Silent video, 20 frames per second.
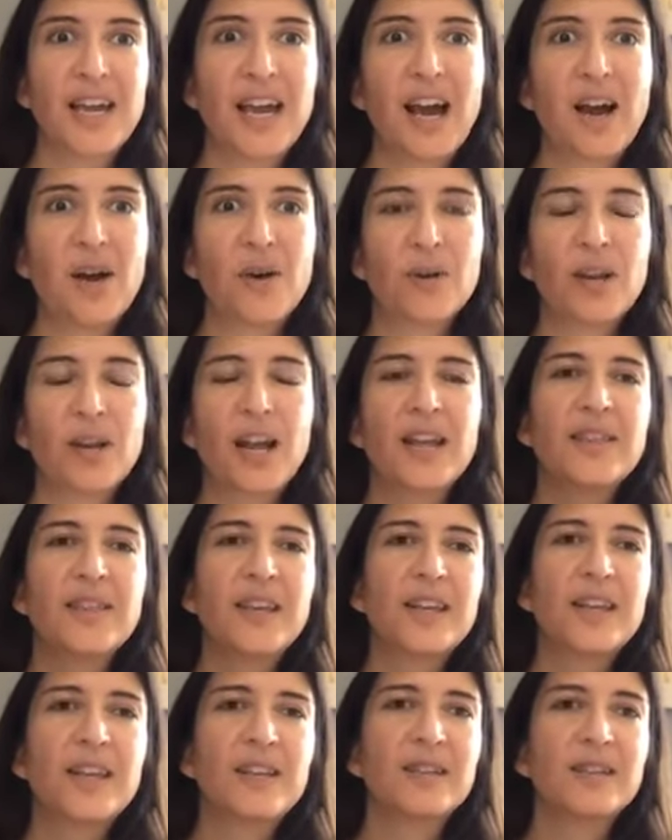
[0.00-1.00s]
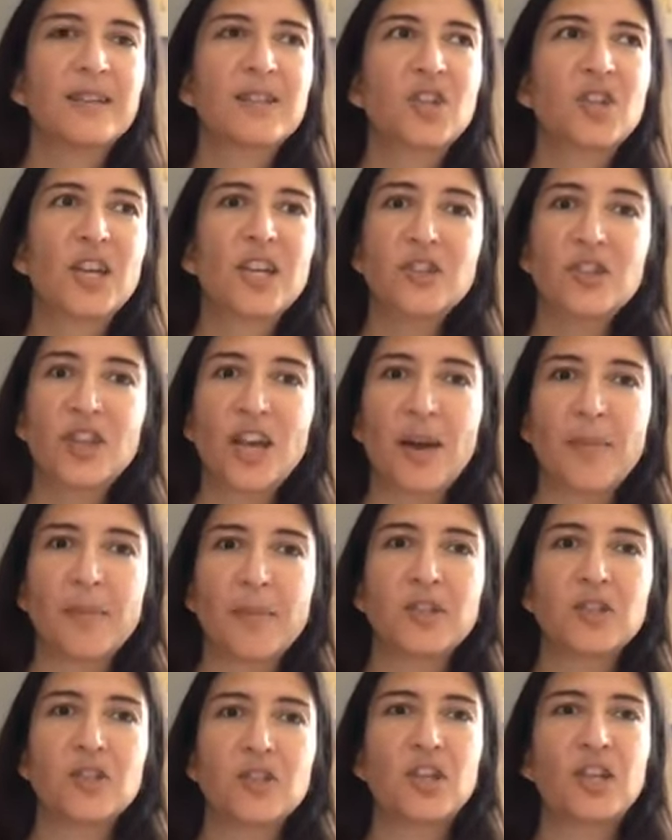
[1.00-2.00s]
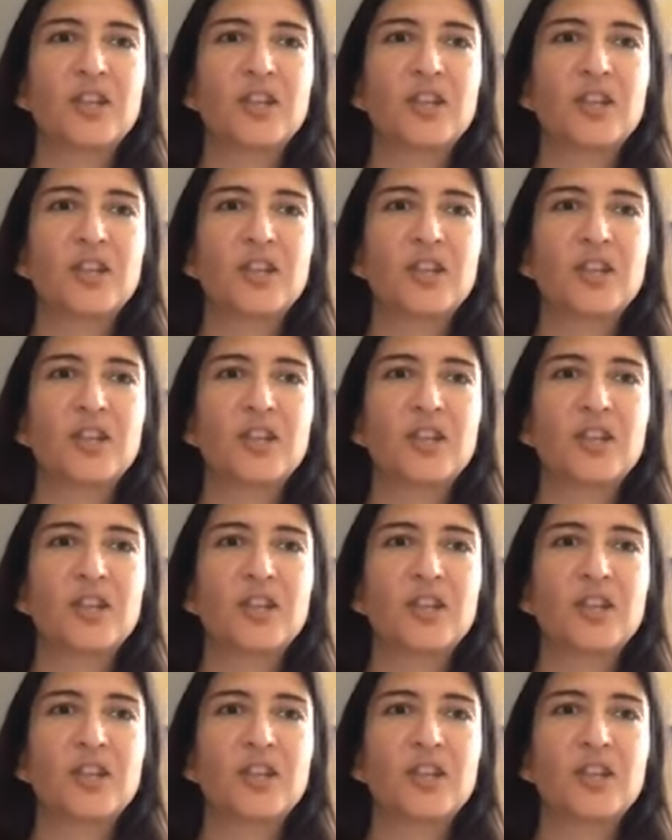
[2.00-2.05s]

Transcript: out, and then change happens